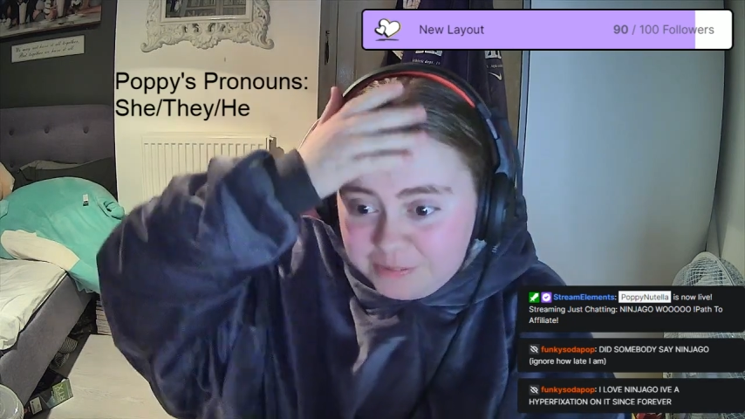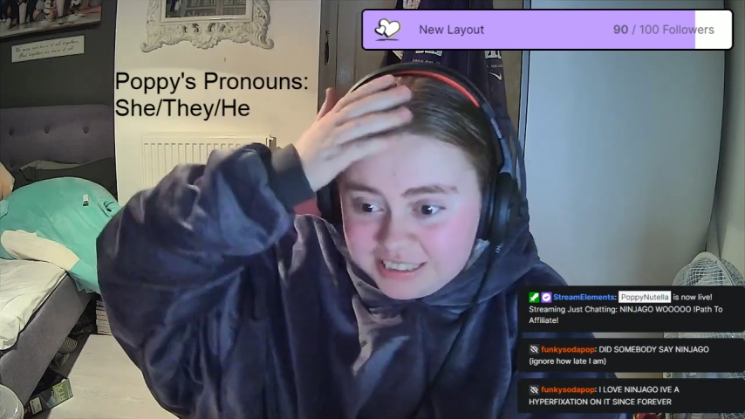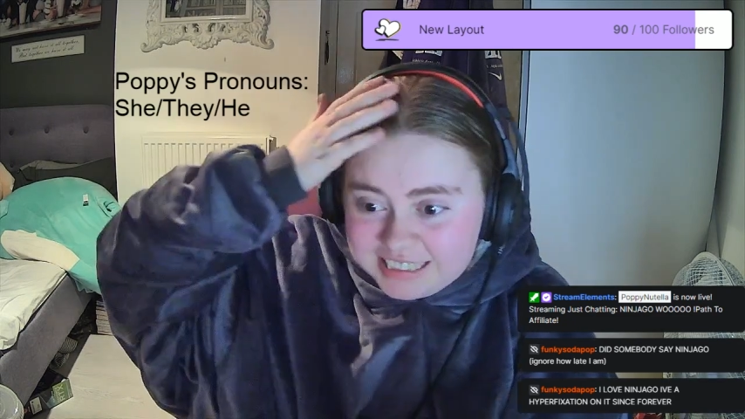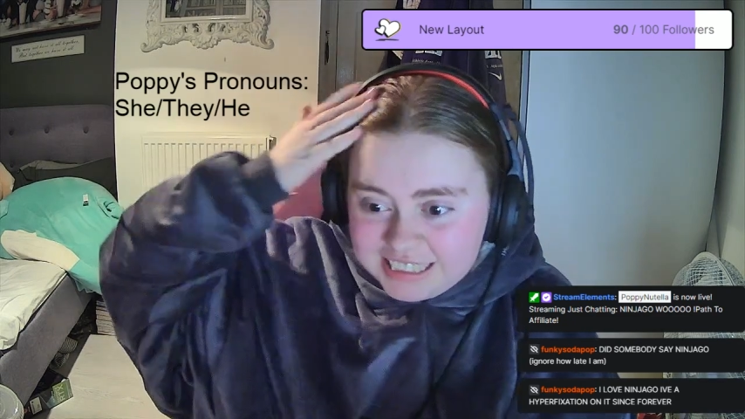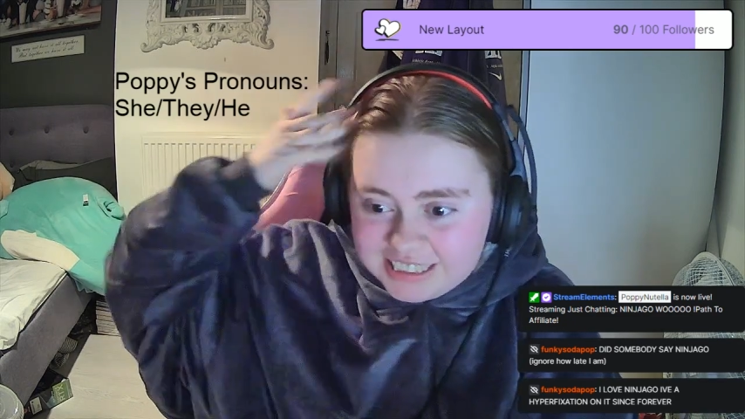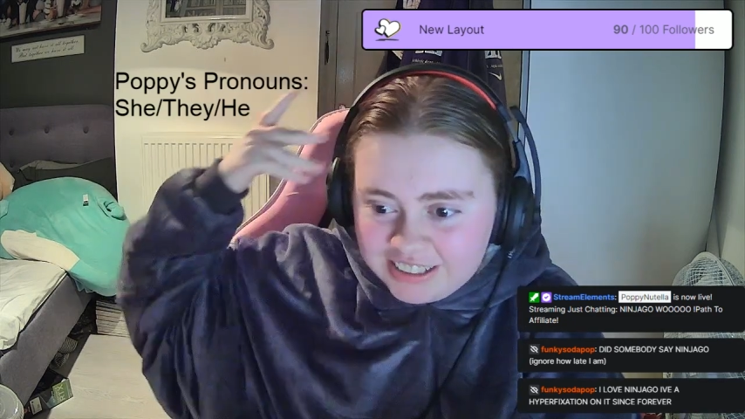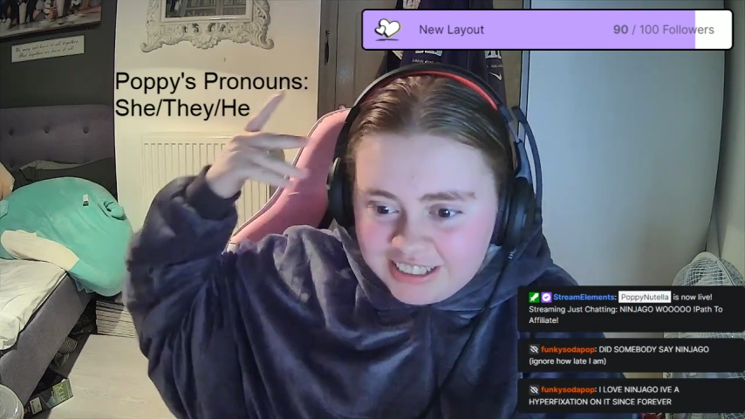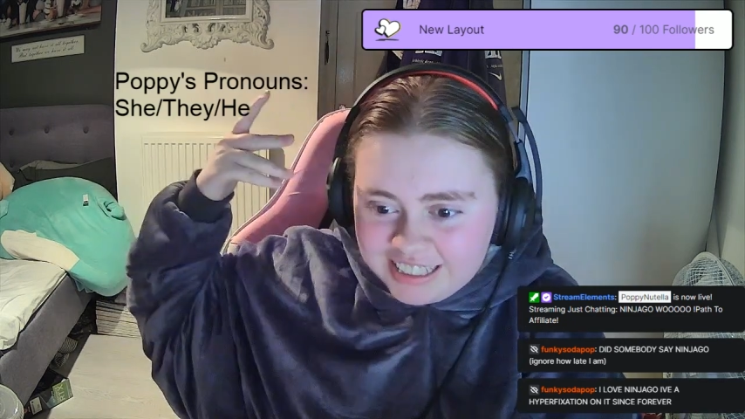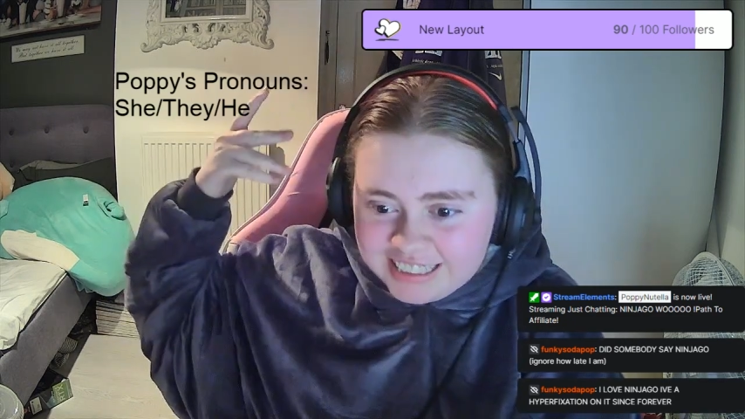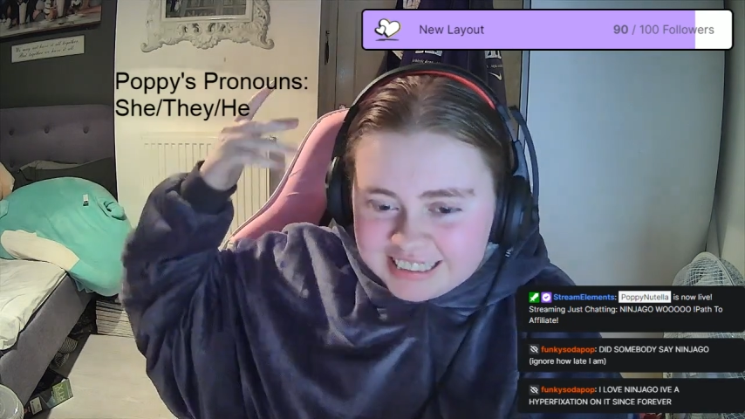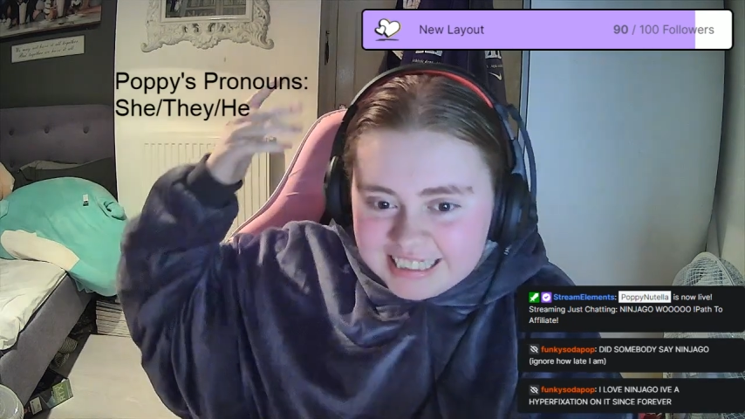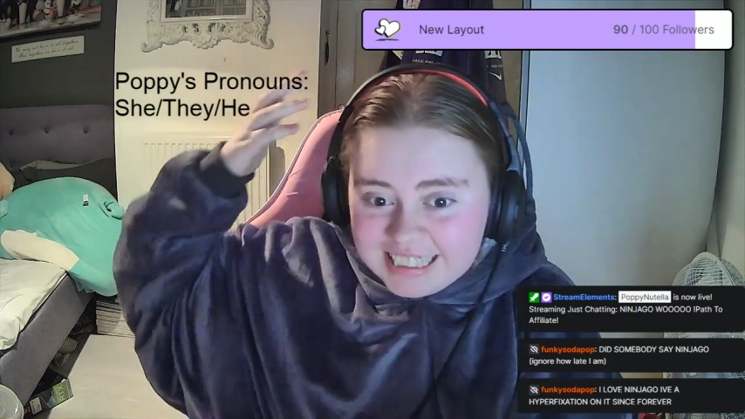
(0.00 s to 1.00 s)
fixation on
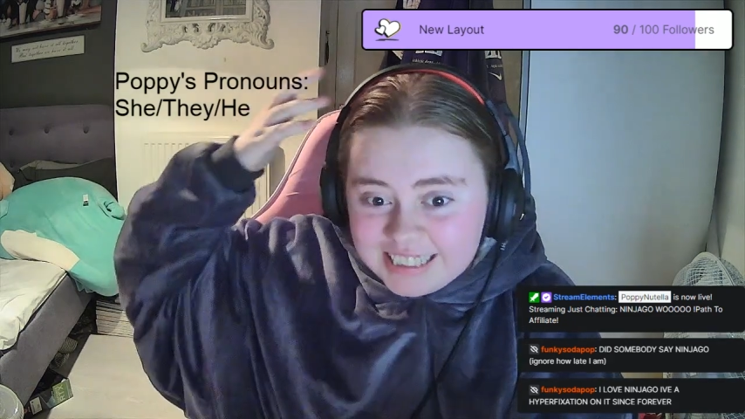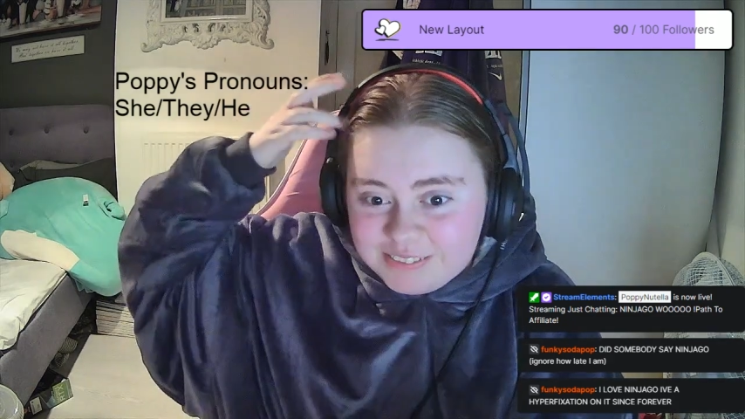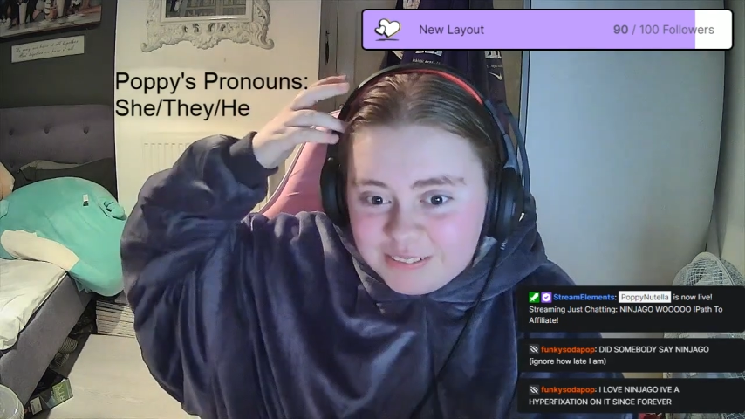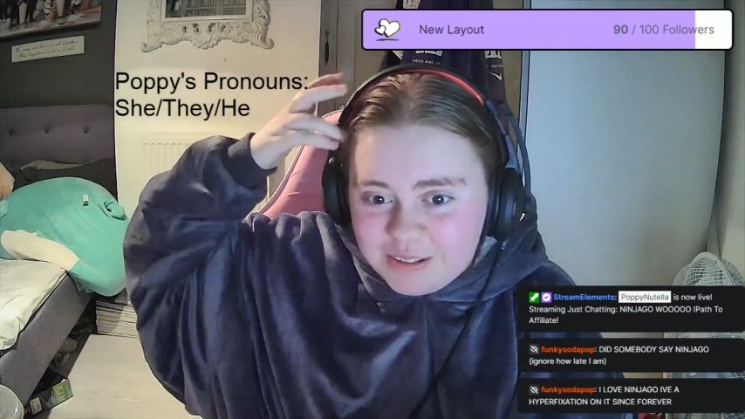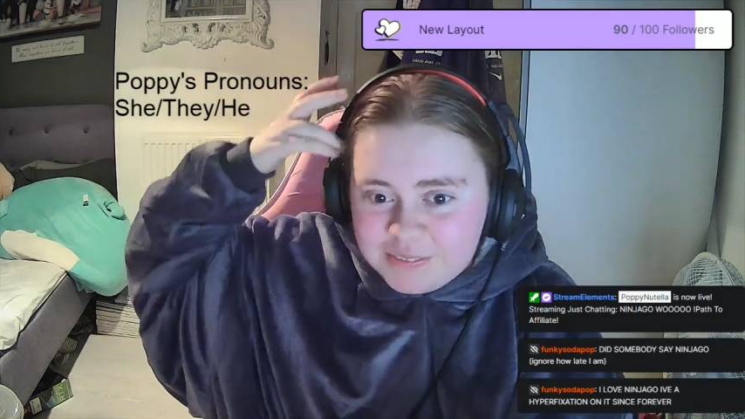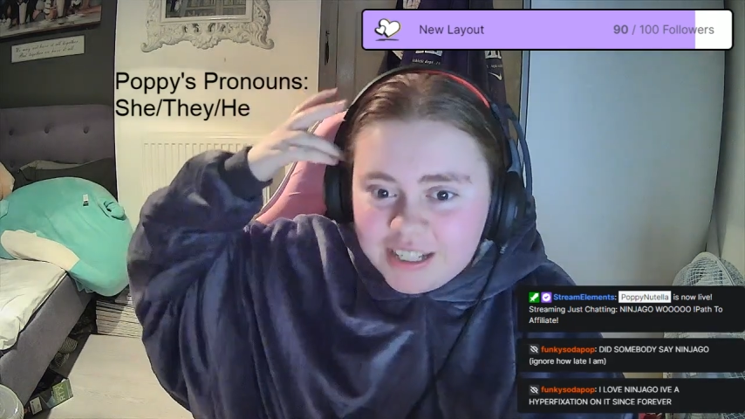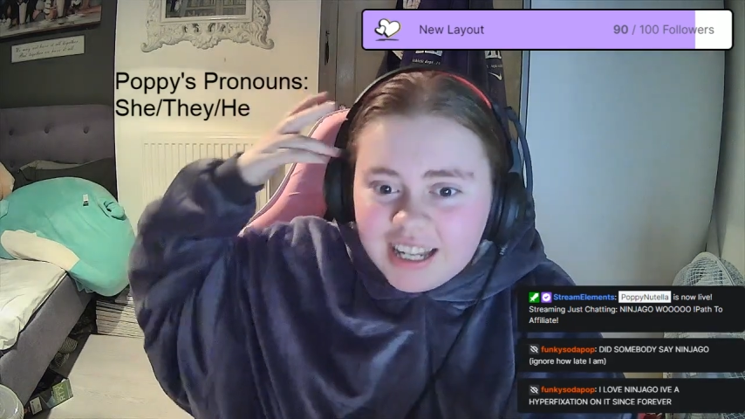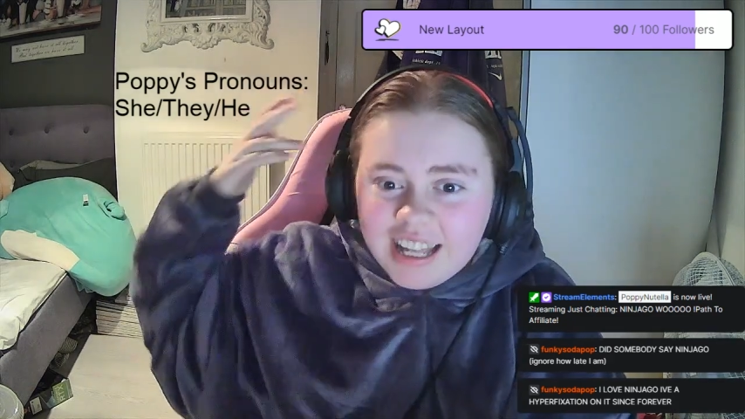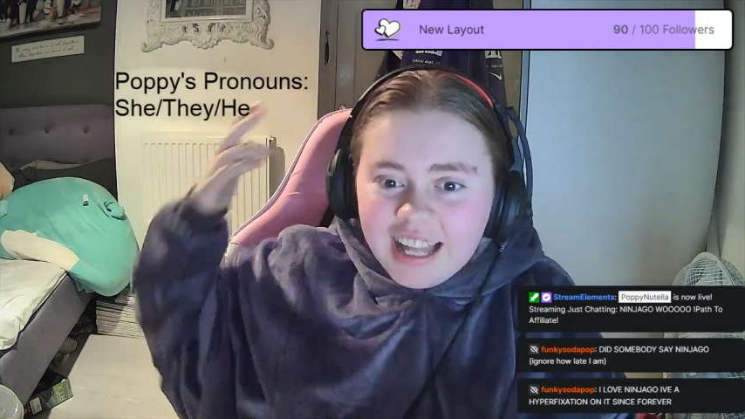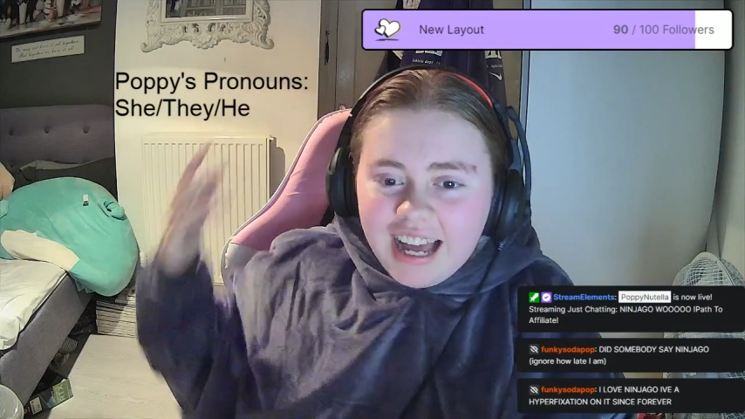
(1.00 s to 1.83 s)
it since like forever.